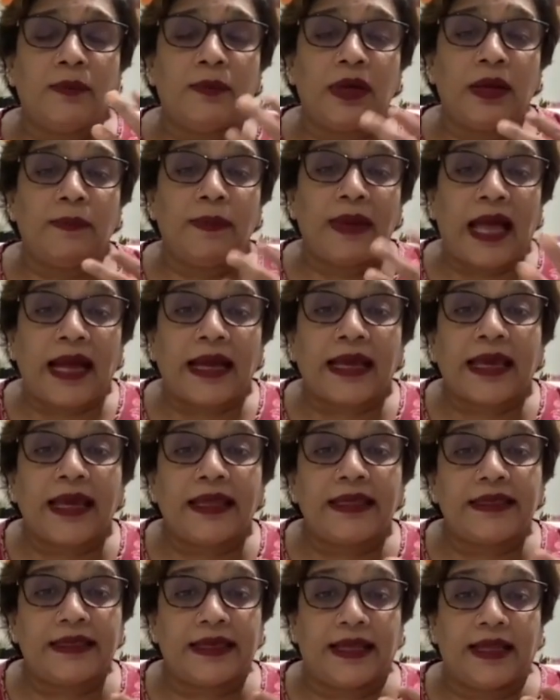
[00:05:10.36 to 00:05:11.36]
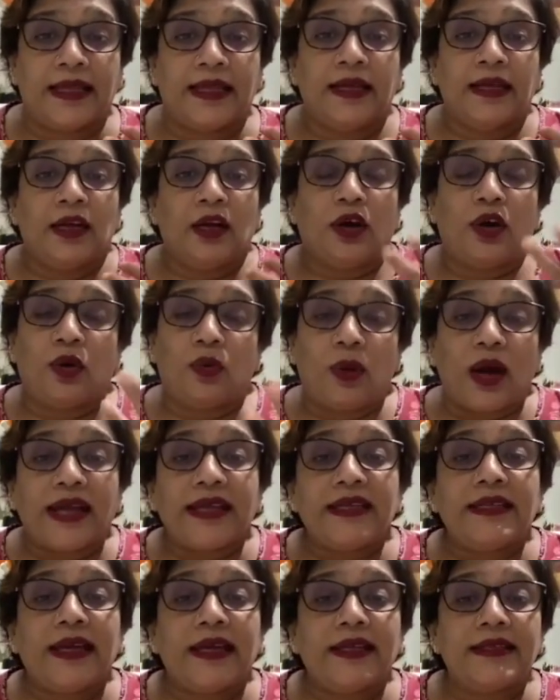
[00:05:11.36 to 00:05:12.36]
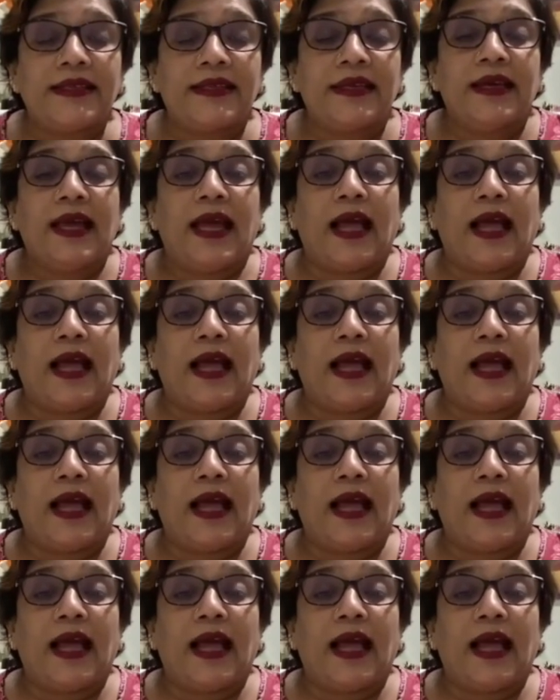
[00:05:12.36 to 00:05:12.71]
blackheads or whiteheads,